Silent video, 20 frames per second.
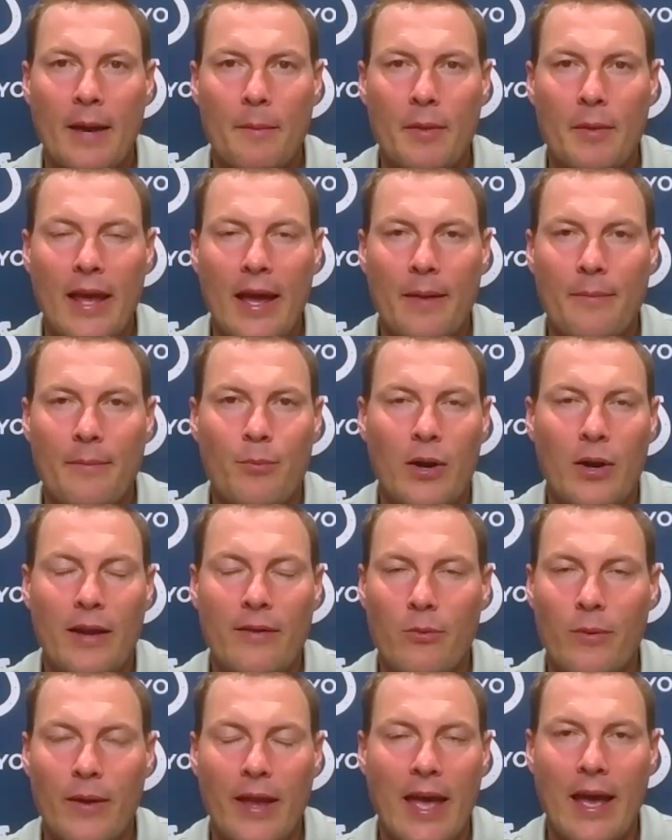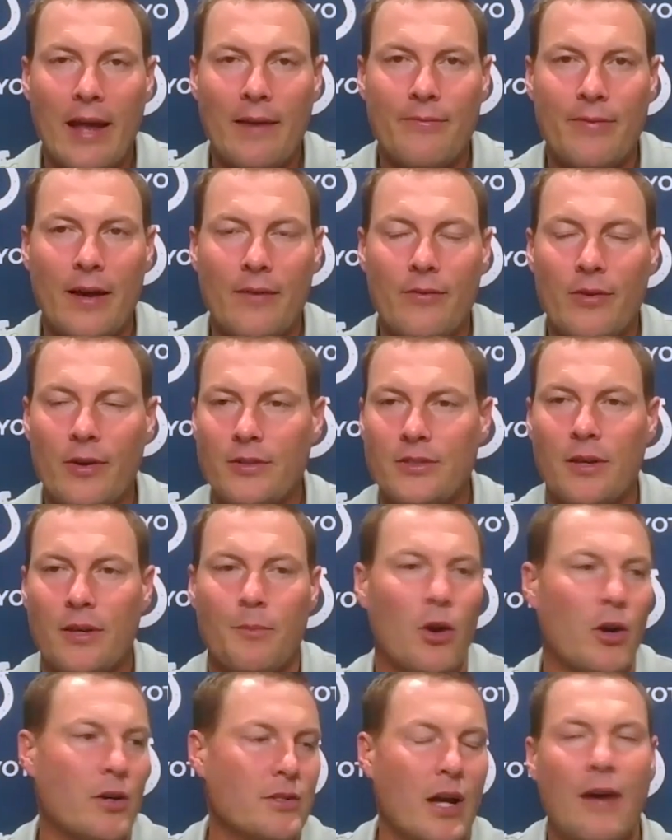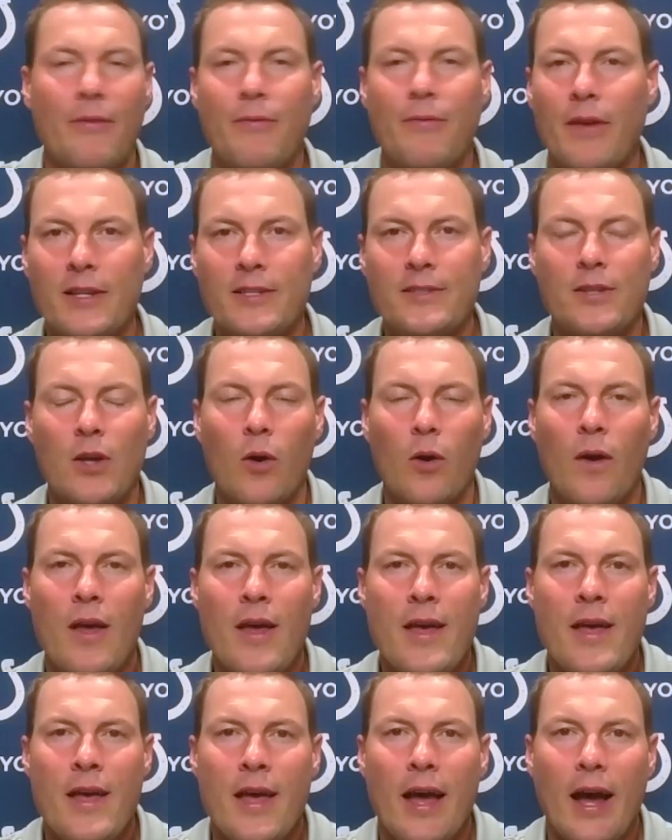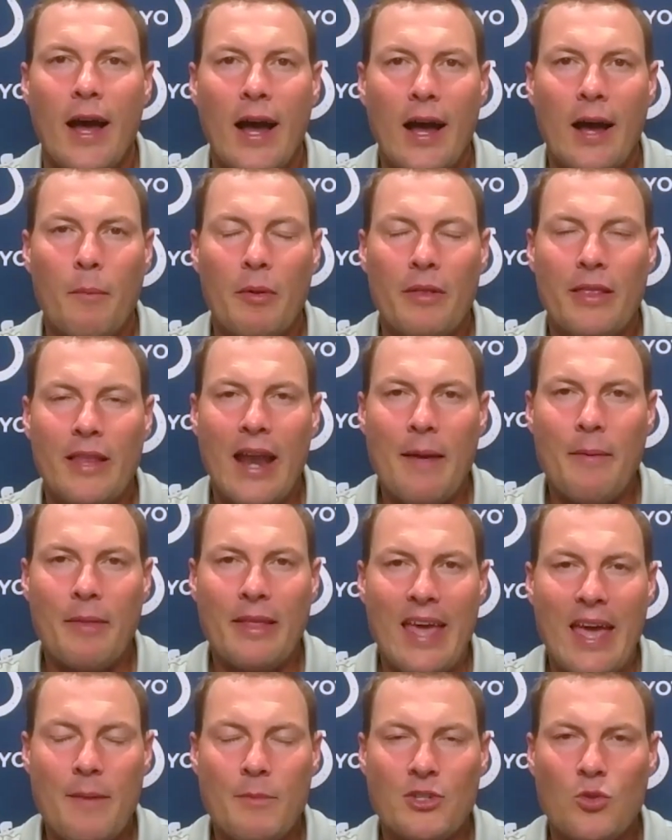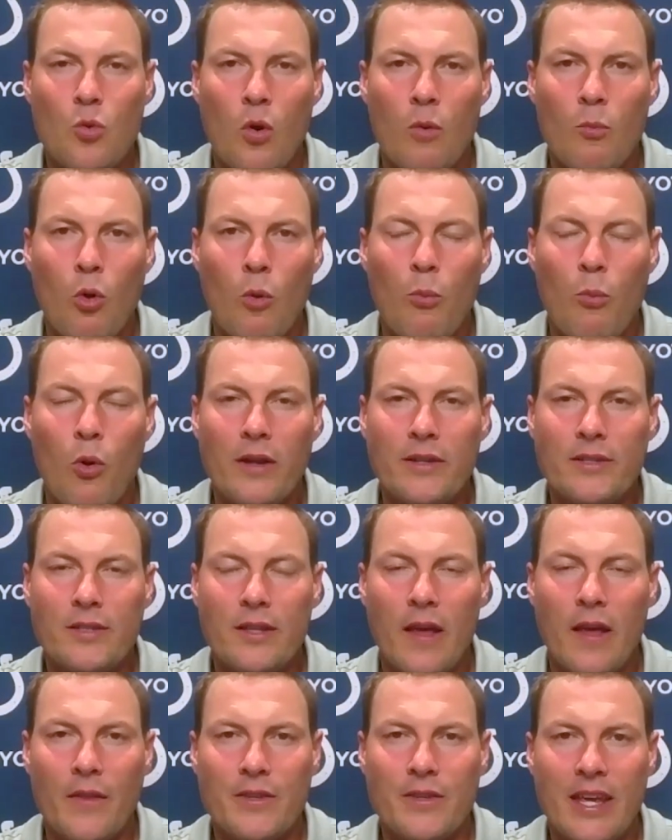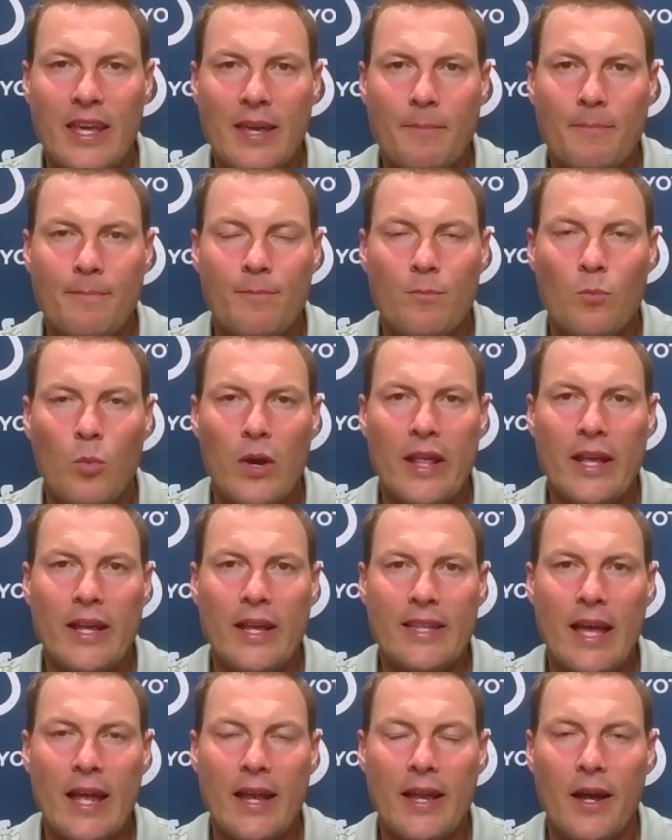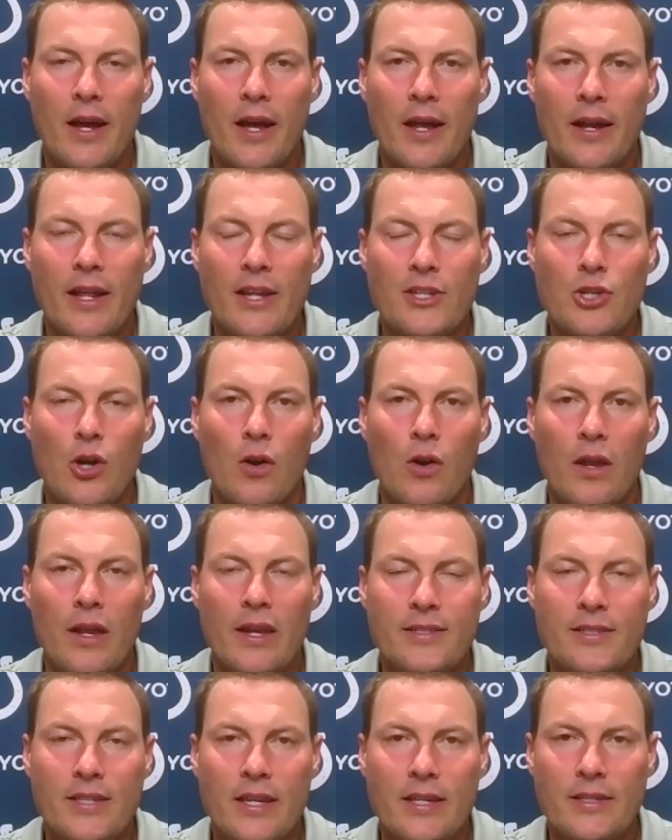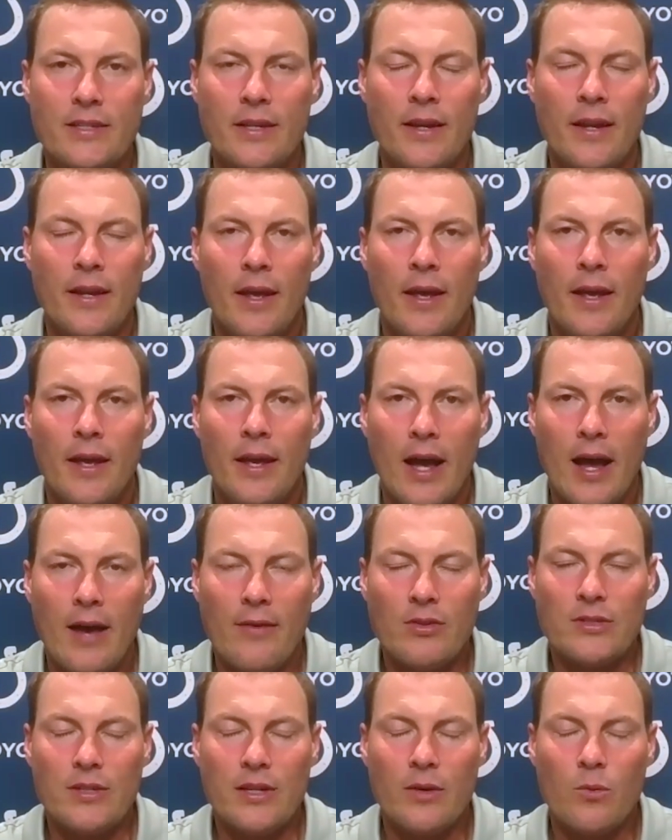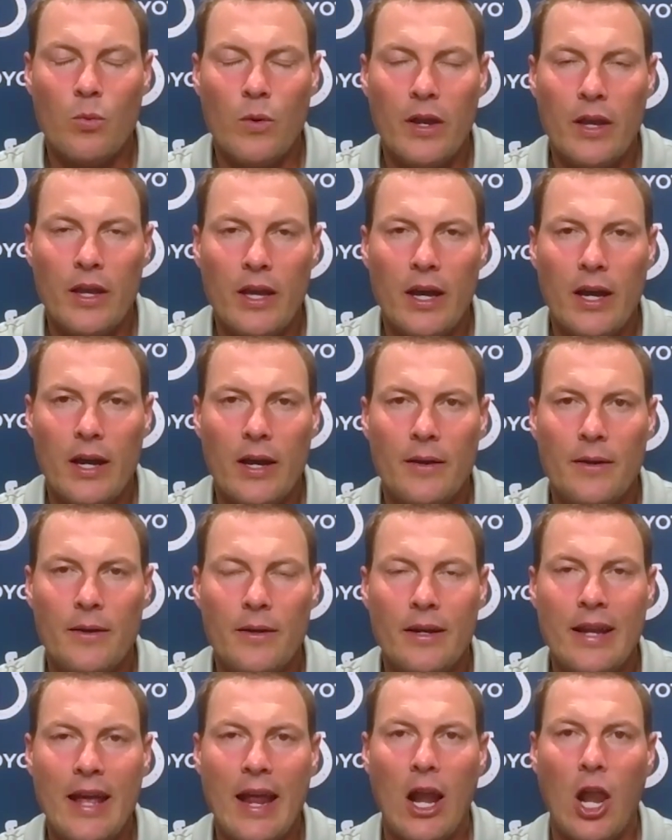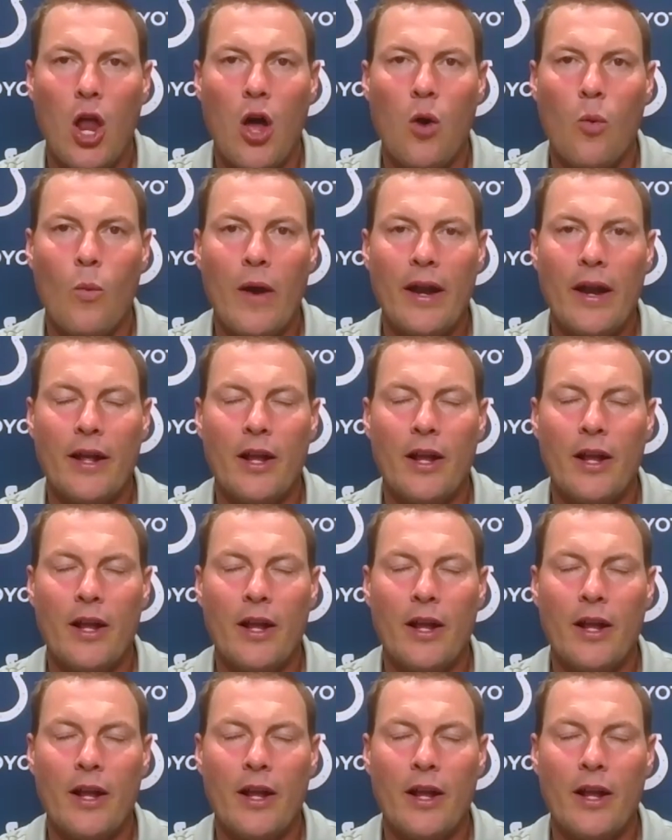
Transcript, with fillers: and had whatever we had, five hundred something yards of offense. So, uh, but the name of the game is scoring more points than the other team. We didn't get that done. It's early in the season. Obviously, we uh, got a long way to